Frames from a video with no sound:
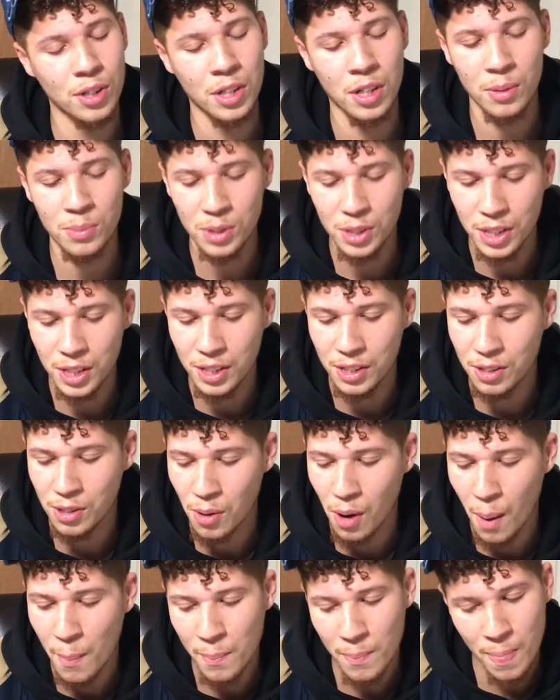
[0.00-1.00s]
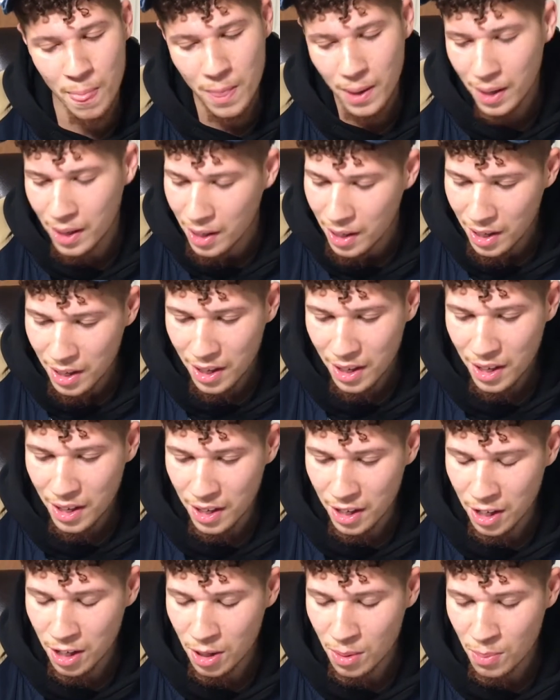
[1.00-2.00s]
you know what I'm saying? So
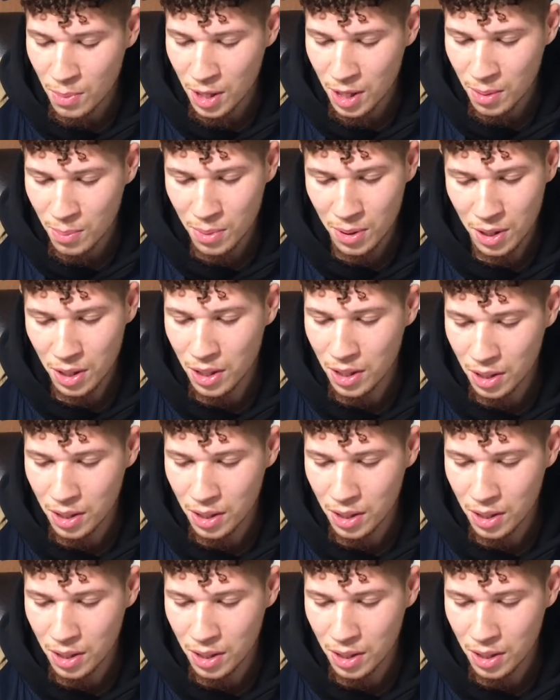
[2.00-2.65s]
man, but yeah.